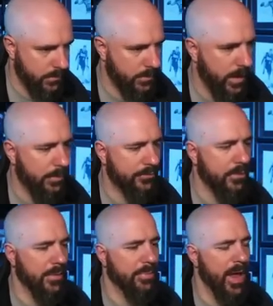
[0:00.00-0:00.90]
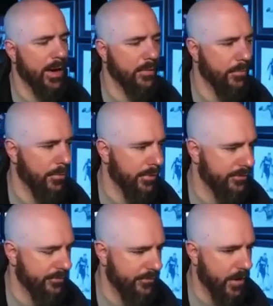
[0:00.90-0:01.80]
That was great blocking,
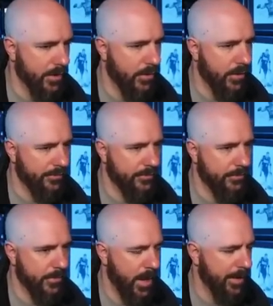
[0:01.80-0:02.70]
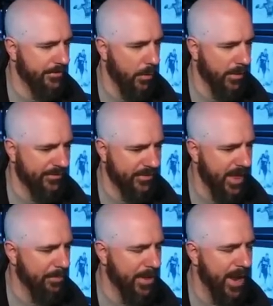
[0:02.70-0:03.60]
boys. F***ing awesome. I want to see
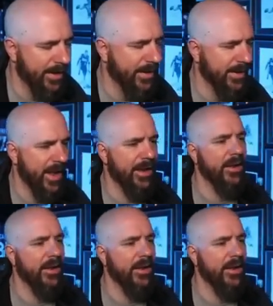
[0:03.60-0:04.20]
that blocking again.